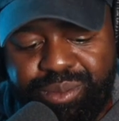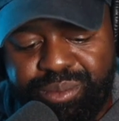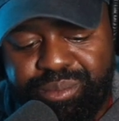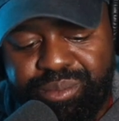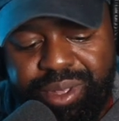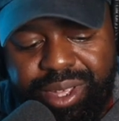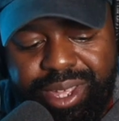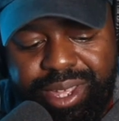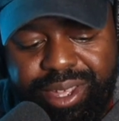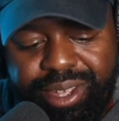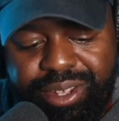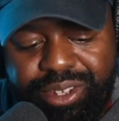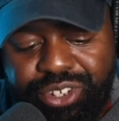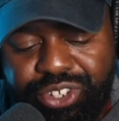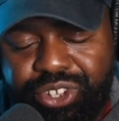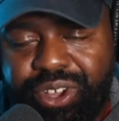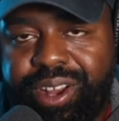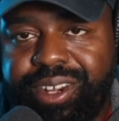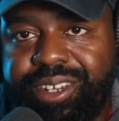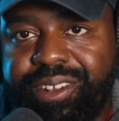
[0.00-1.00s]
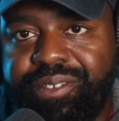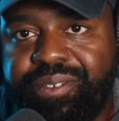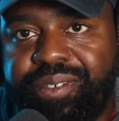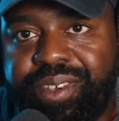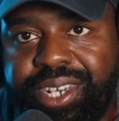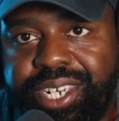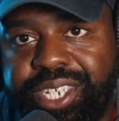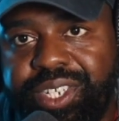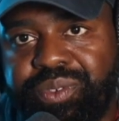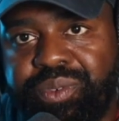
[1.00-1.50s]
from start to
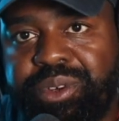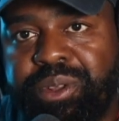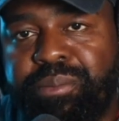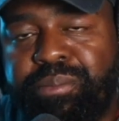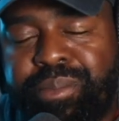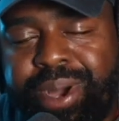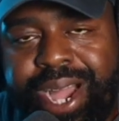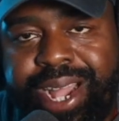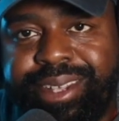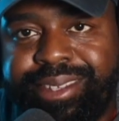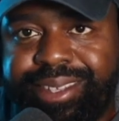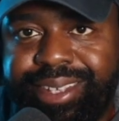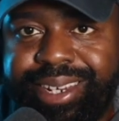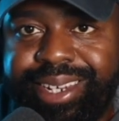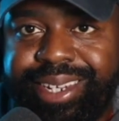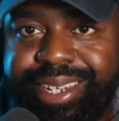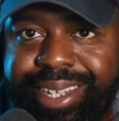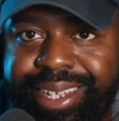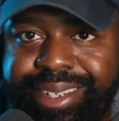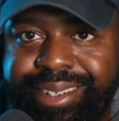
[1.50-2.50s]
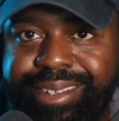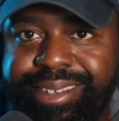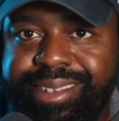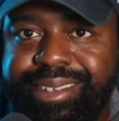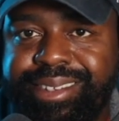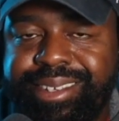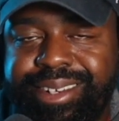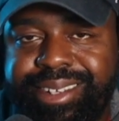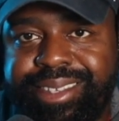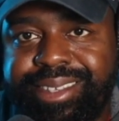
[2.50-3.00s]
finish, from the box to the
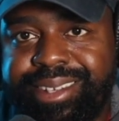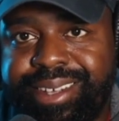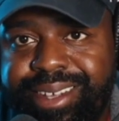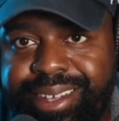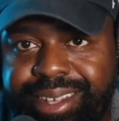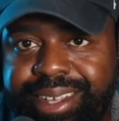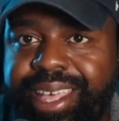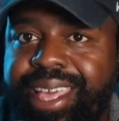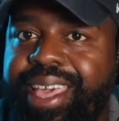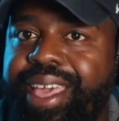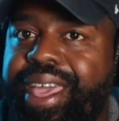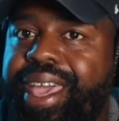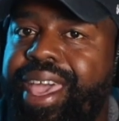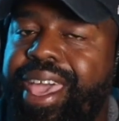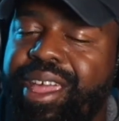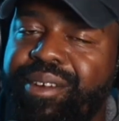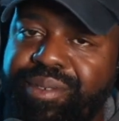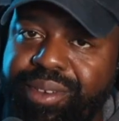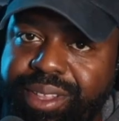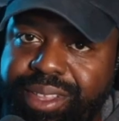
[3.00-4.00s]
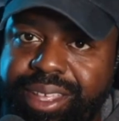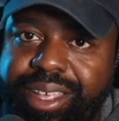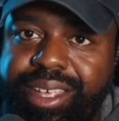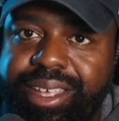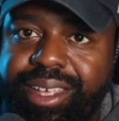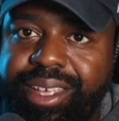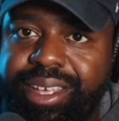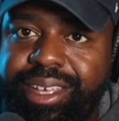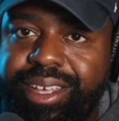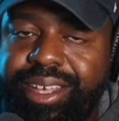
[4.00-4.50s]
laces to the tongue, everything.
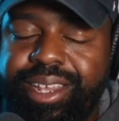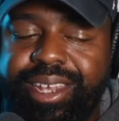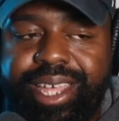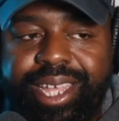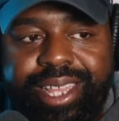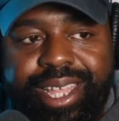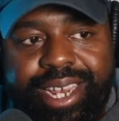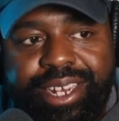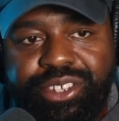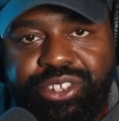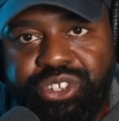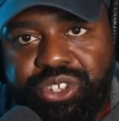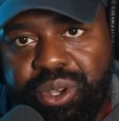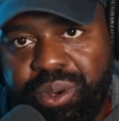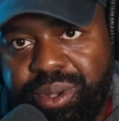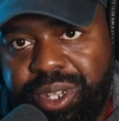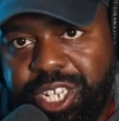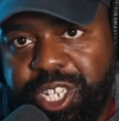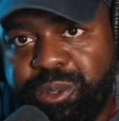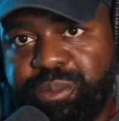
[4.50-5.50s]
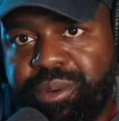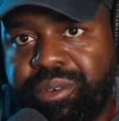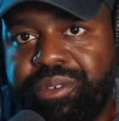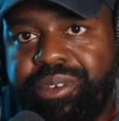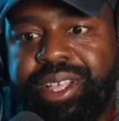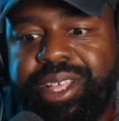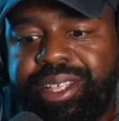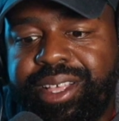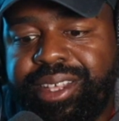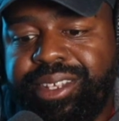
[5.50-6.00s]
Like that is so
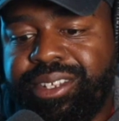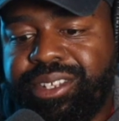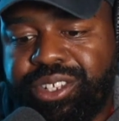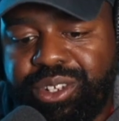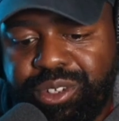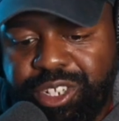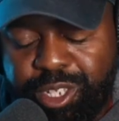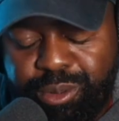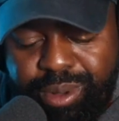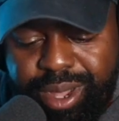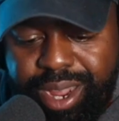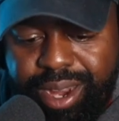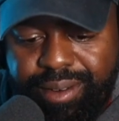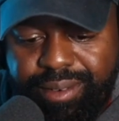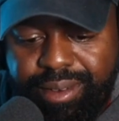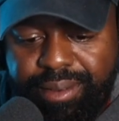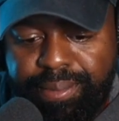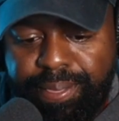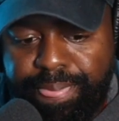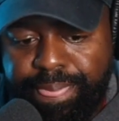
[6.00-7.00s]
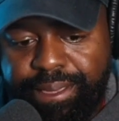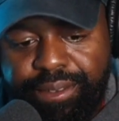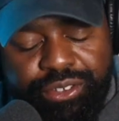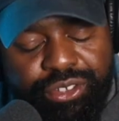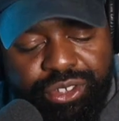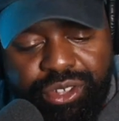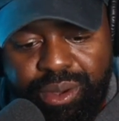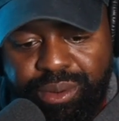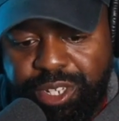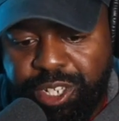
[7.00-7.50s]
inspiring.
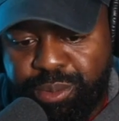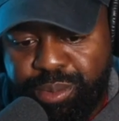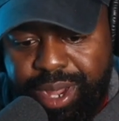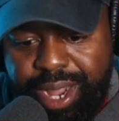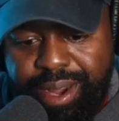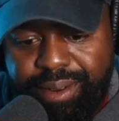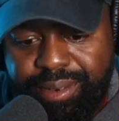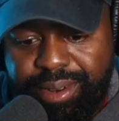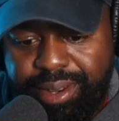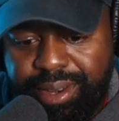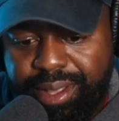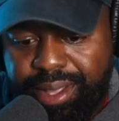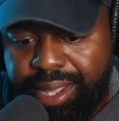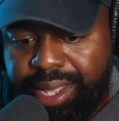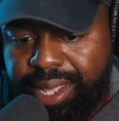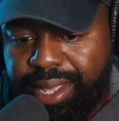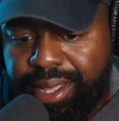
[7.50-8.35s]
So inspiring.